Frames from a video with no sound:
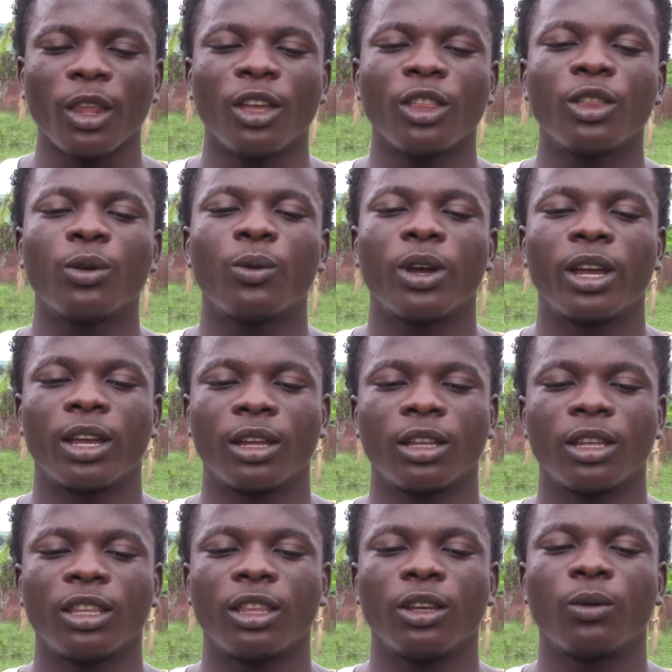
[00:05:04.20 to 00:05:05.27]

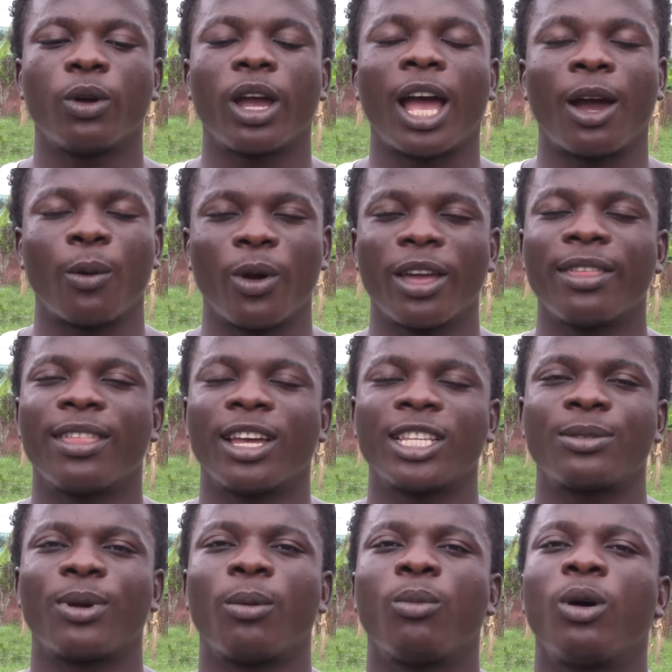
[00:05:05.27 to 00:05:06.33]
they were aware that
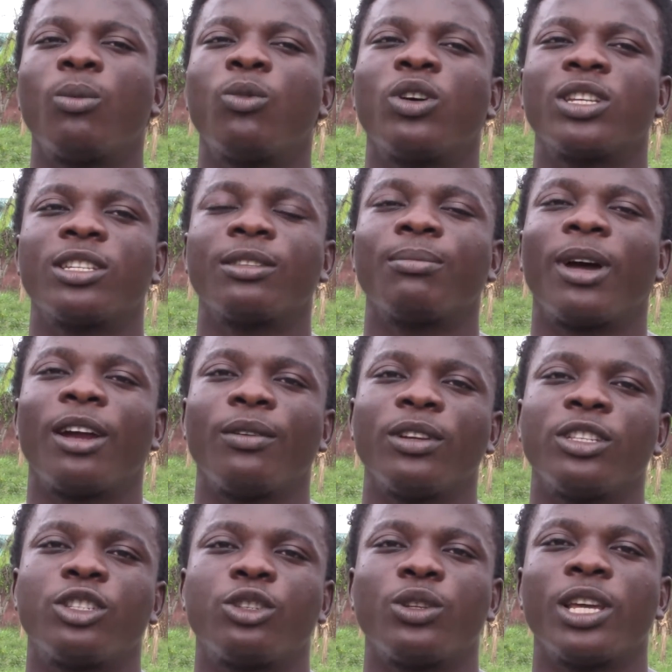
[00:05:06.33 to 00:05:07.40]
my mom wasn't
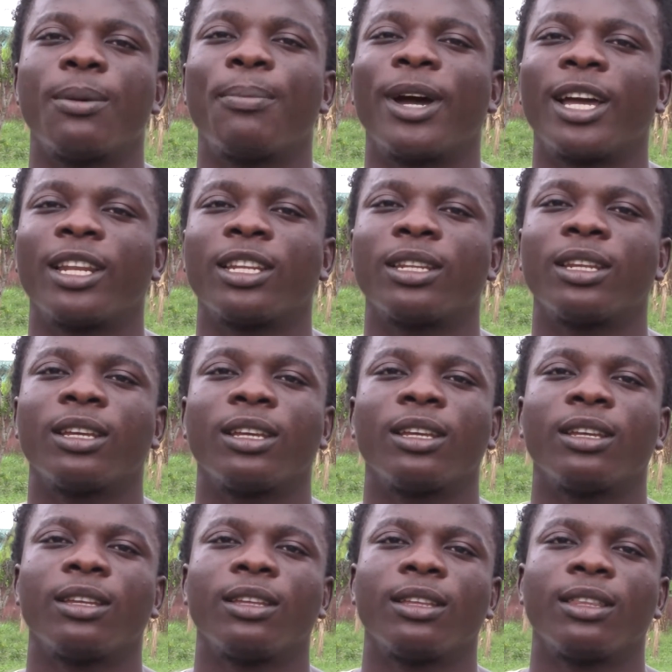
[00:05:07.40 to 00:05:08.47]
married to the man
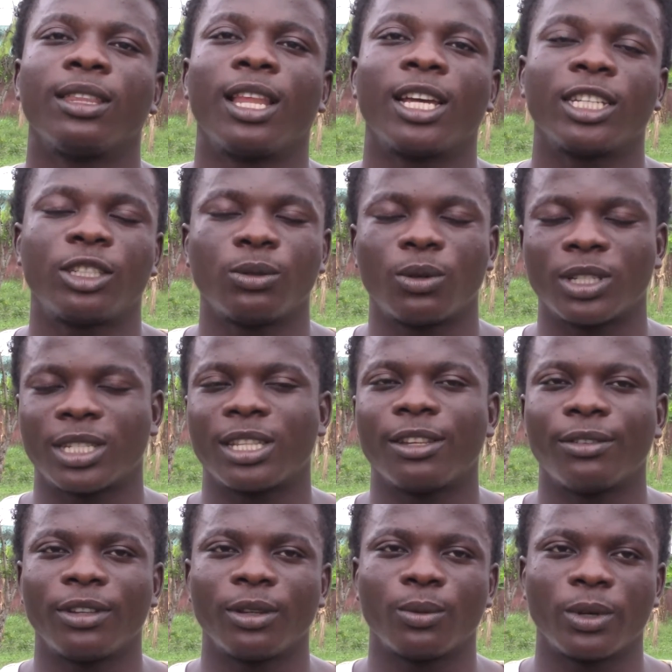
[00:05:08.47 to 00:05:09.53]
that she was
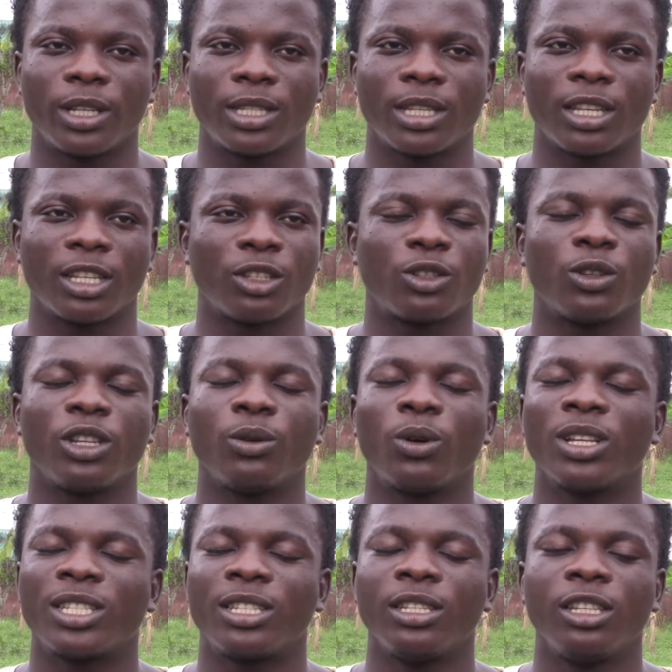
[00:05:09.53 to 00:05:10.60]
living with, and so
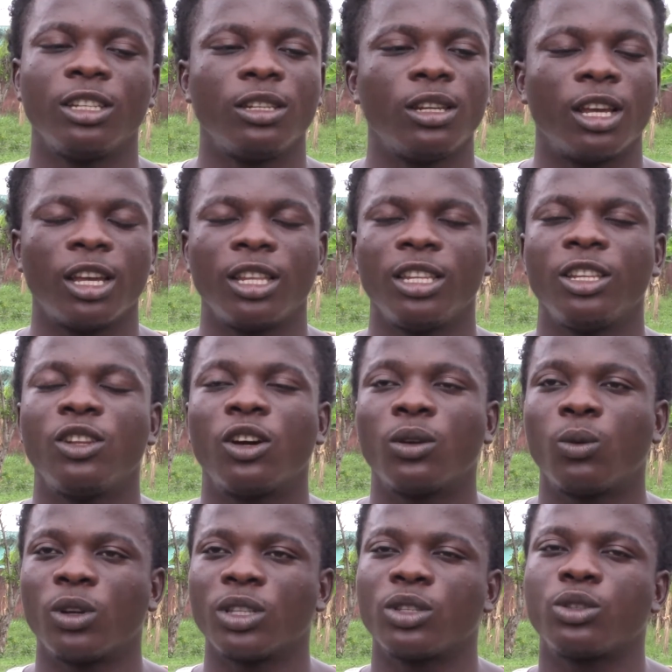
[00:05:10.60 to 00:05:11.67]
they don't
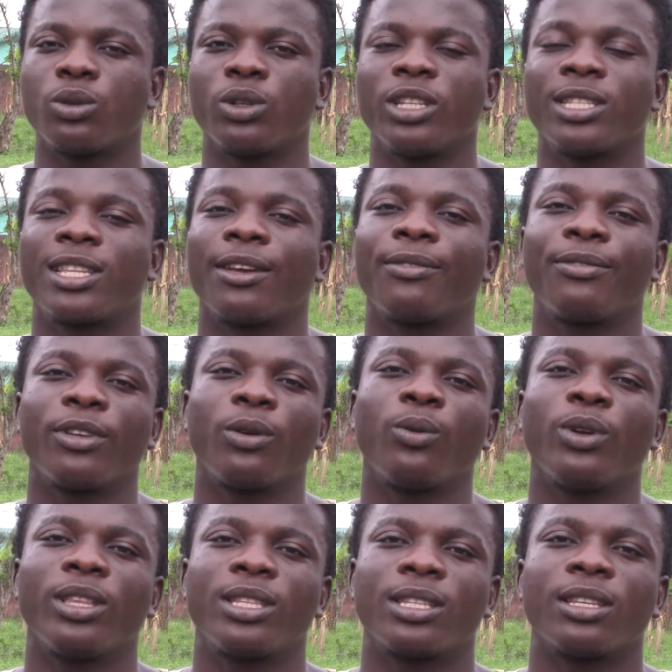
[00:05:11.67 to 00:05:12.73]
want to interfere
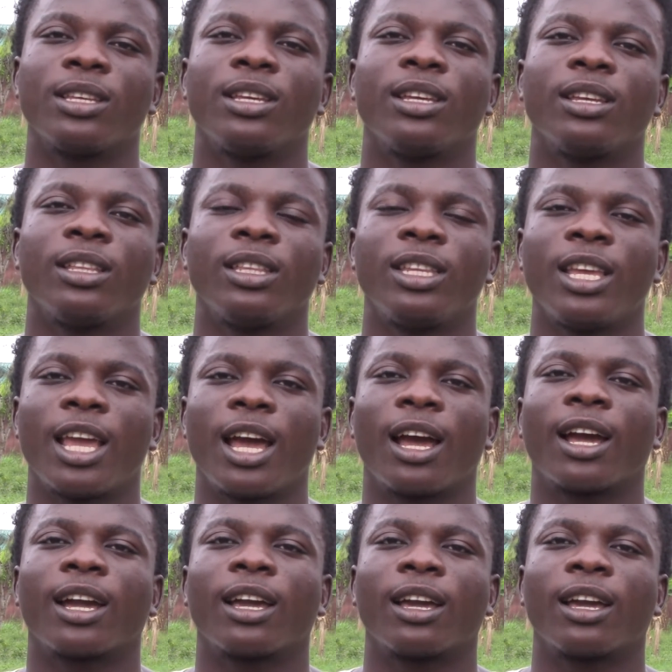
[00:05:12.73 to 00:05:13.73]
with their